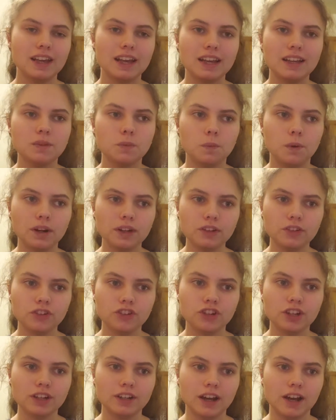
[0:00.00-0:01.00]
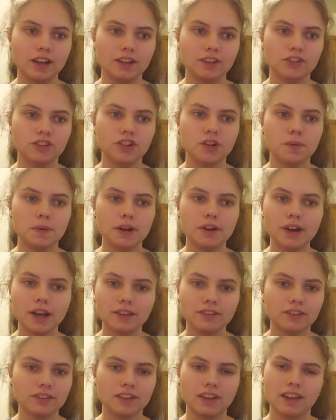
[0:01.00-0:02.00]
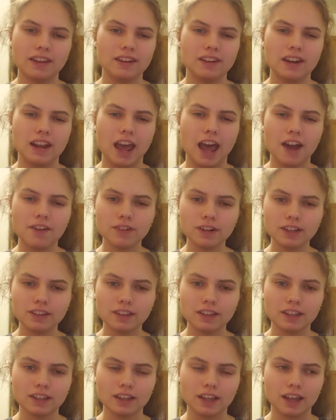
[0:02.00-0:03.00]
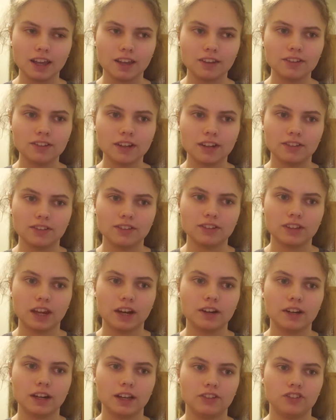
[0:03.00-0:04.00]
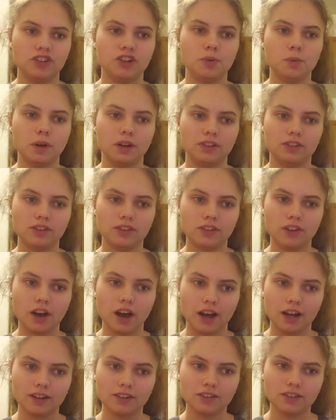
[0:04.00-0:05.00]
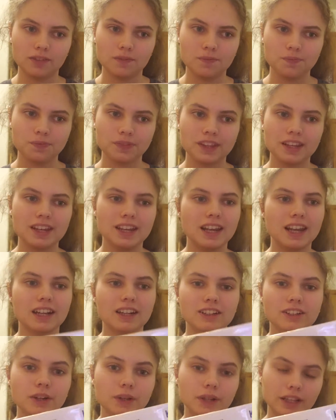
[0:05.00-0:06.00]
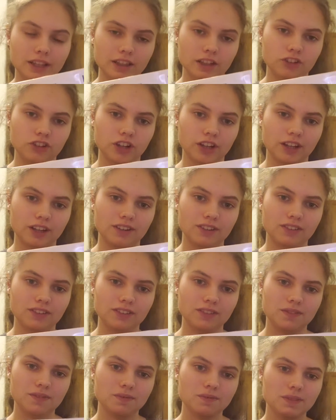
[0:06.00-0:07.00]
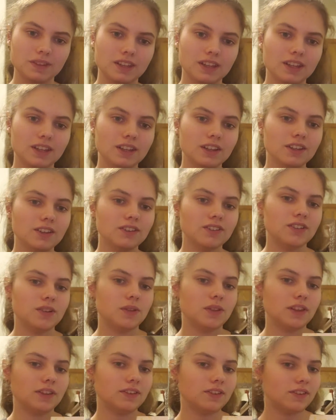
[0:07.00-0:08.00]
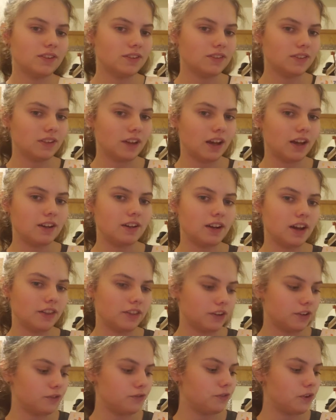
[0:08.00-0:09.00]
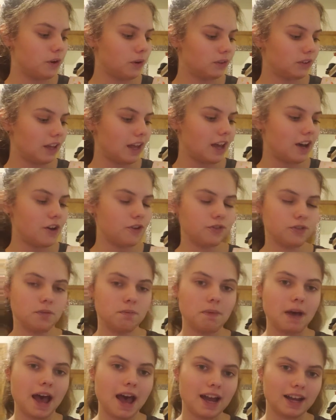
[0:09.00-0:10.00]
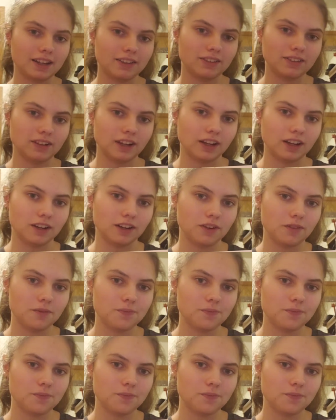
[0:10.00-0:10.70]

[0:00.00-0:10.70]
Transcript: And once she does, she realizes that everything isn't as scary as she once thought, including the chickens. So this is another folk tale from Pakistan